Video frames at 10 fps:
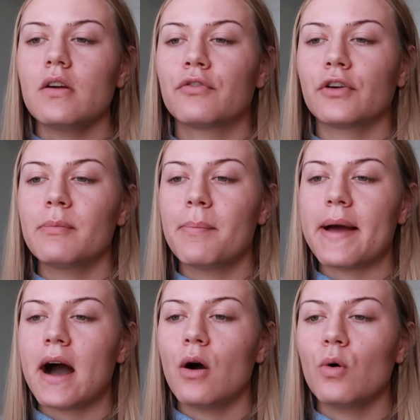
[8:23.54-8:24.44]
from
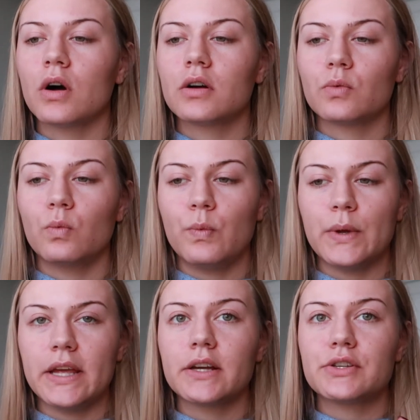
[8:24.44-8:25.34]
about
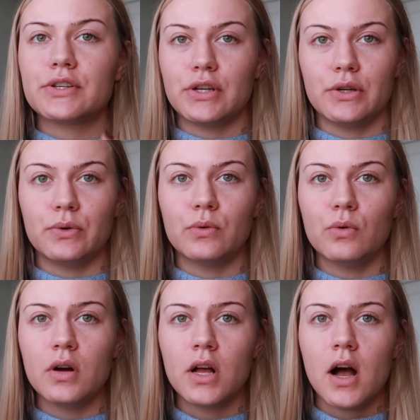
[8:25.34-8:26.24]
week
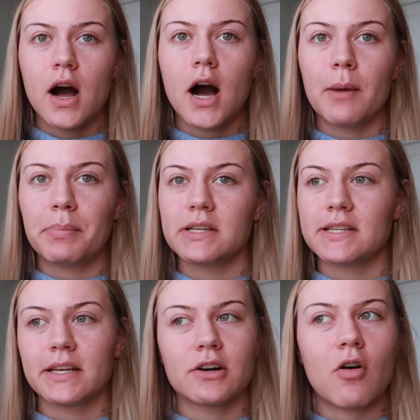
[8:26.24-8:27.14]
2 up
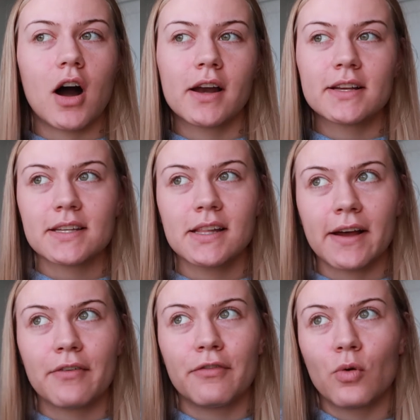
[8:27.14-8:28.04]
until honestly
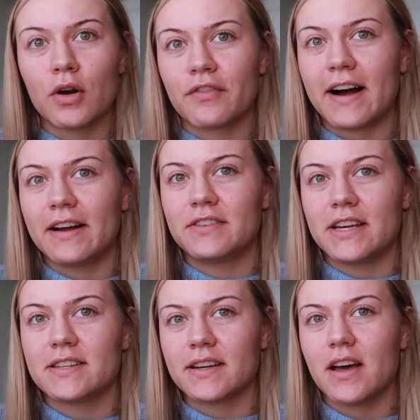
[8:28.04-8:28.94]
like 4 or 5
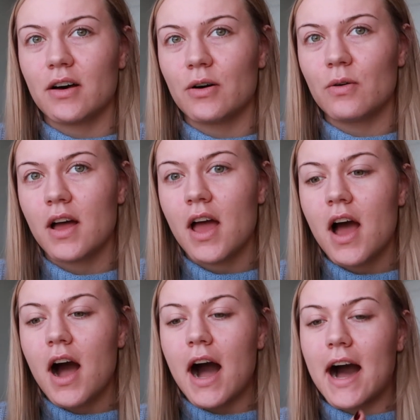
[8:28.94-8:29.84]
days ago,
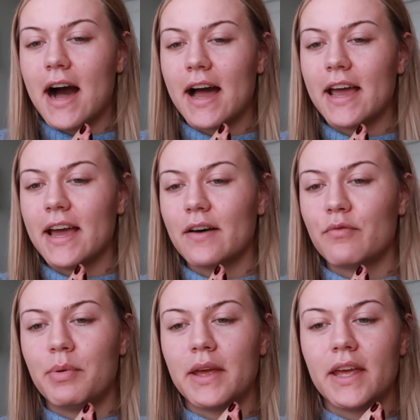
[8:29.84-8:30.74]
I
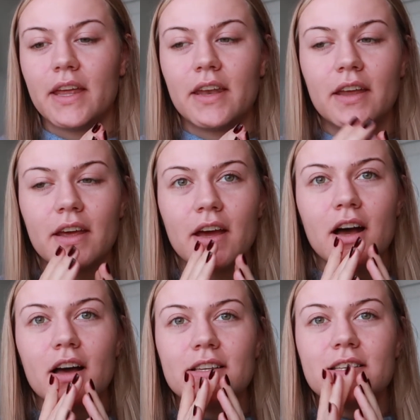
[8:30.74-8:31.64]
have been
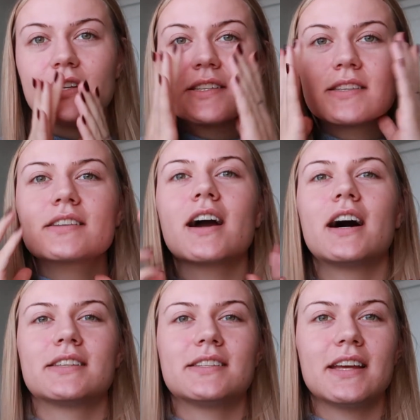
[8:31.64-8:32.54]

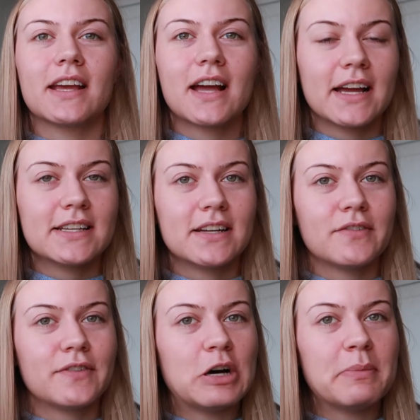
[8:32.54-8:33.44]
disgusting. I didn't
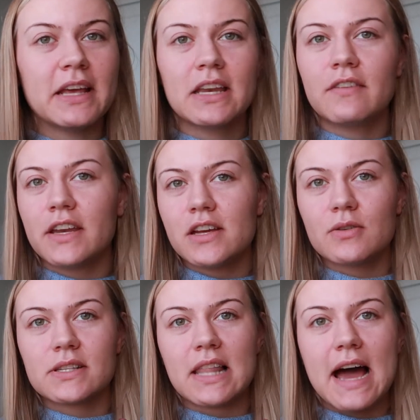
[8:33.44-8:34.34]
film any
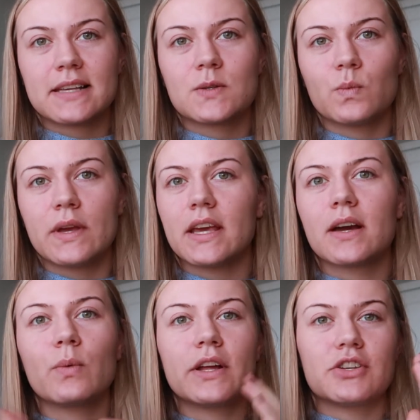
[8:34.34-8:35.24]
videos last week,
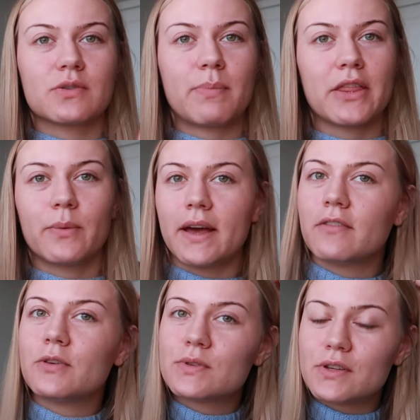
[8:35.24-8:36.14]
which, by the way,
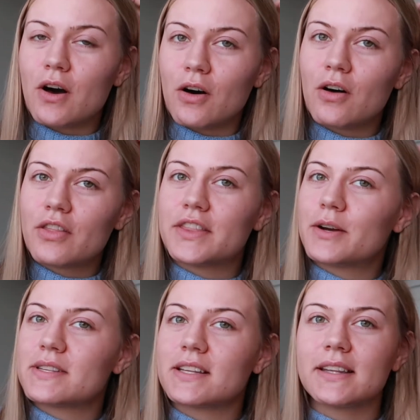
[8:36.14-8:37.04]
if you saw that there
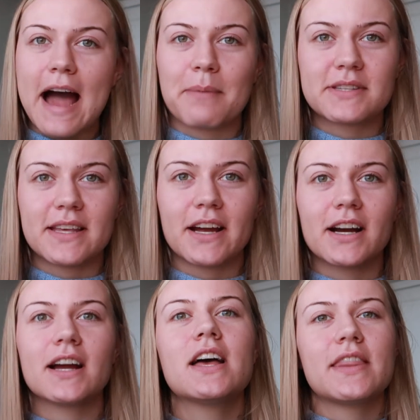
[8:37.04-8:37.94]
was a lapse
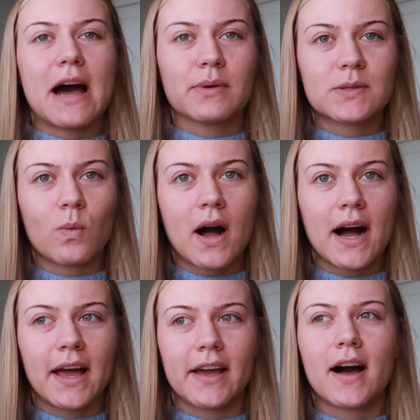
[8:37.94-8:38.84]
there, that was
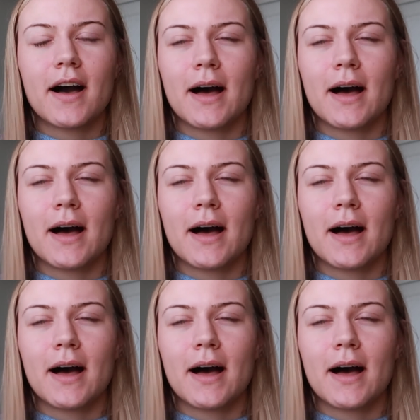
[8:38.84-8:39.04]
why.